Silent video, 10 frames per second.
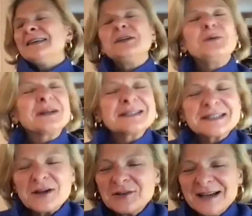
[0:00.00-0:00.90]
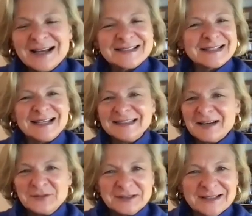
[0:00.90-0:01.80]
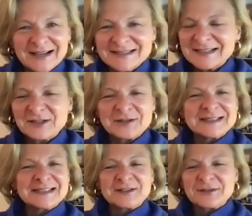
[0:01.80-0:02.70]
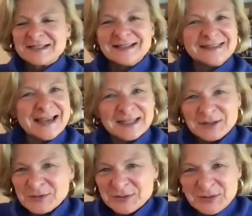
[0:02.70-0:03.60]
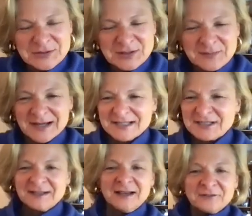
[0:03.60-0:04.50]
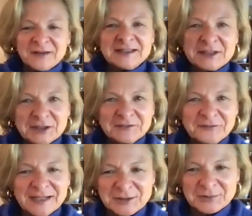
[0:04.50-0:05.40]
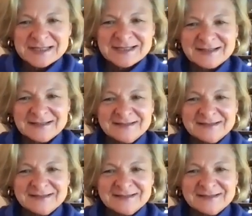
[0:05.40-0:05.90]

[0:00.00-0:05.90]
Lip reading: you are so nice, and I love you guys. And Chris and Kristen, thank you so, so much. And fight the good fight, Kristen.